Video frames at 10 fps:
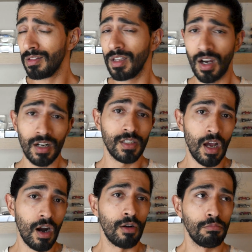The cars
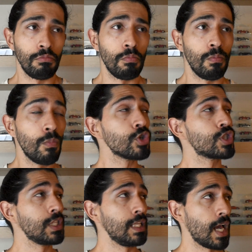are
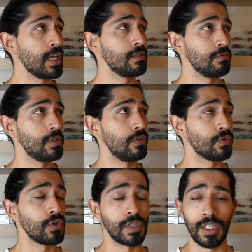mostly nice, with of
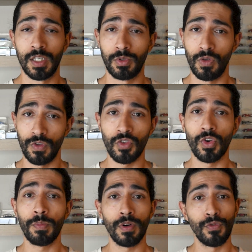course the exception of the
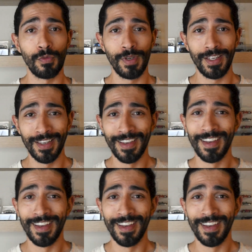Reaper for me,